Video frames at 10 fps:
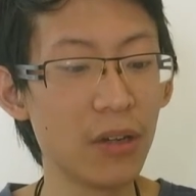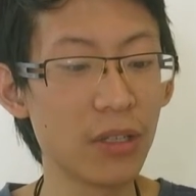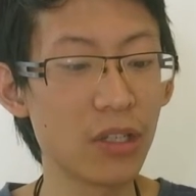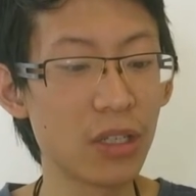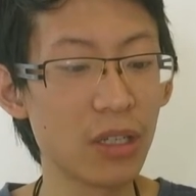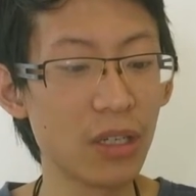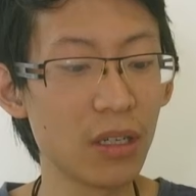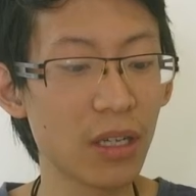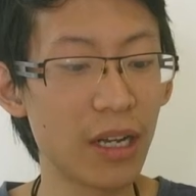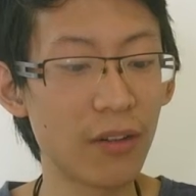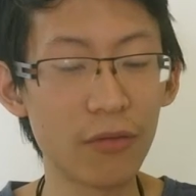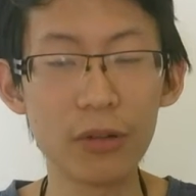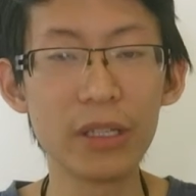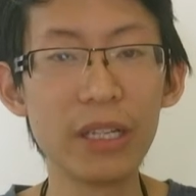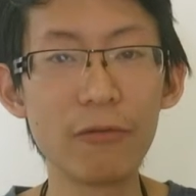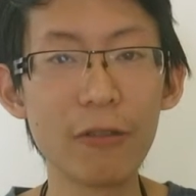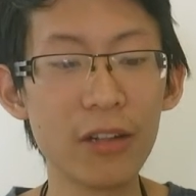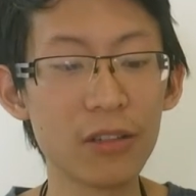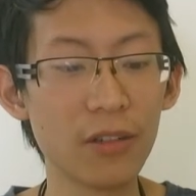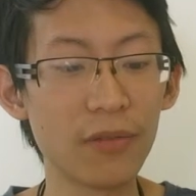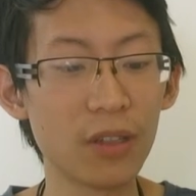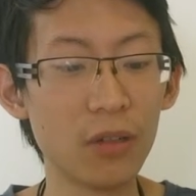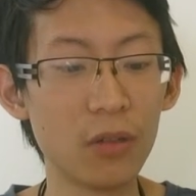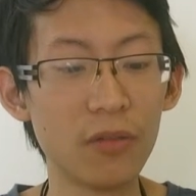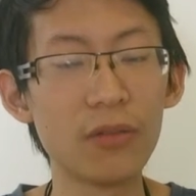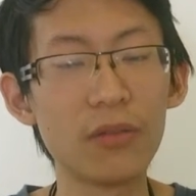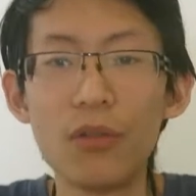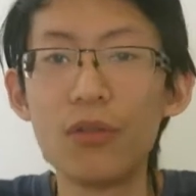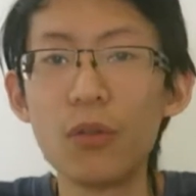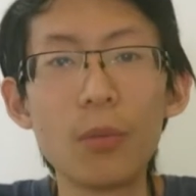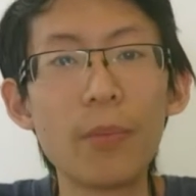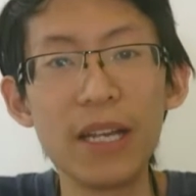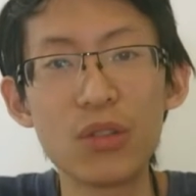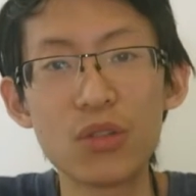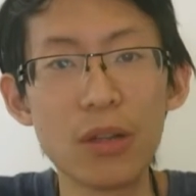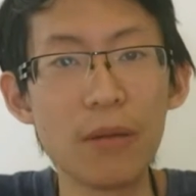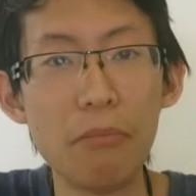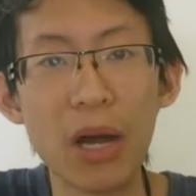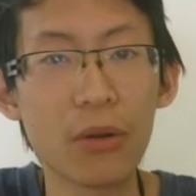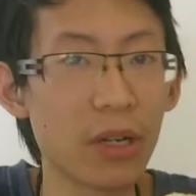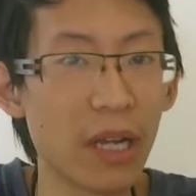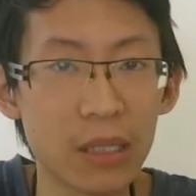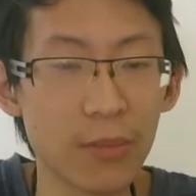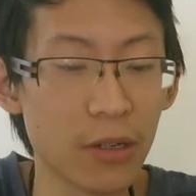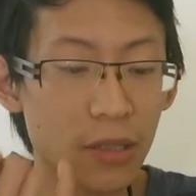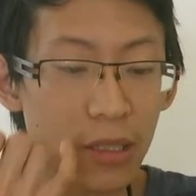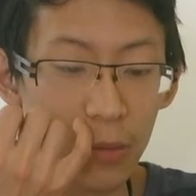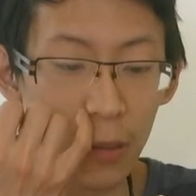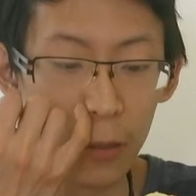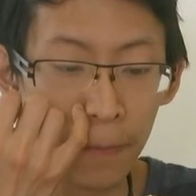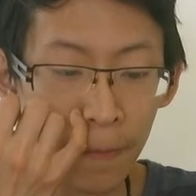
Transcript: which kind of really rounds off the overall pastry and buttery experience as well.